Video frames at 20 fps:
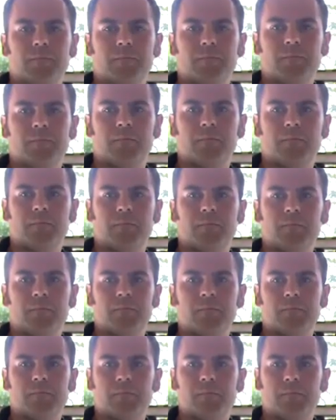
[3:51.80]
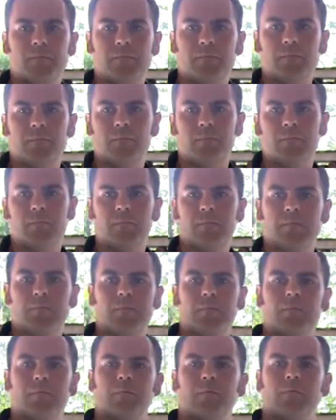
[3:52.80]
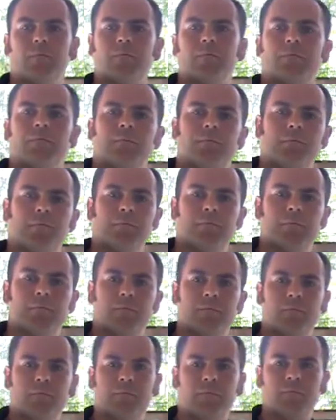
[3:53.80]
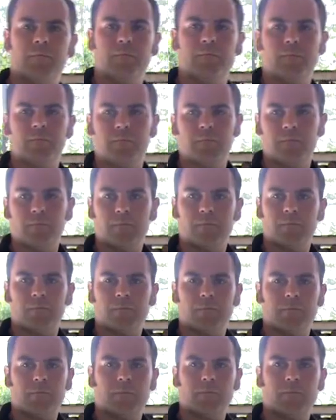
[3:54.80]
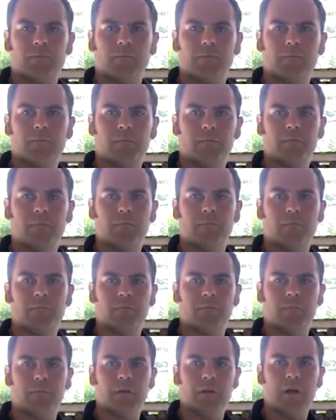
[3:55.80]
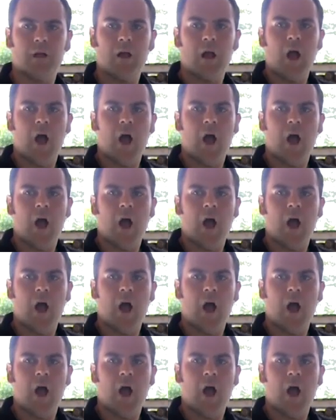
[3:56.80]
No words are spoken by the person on screen.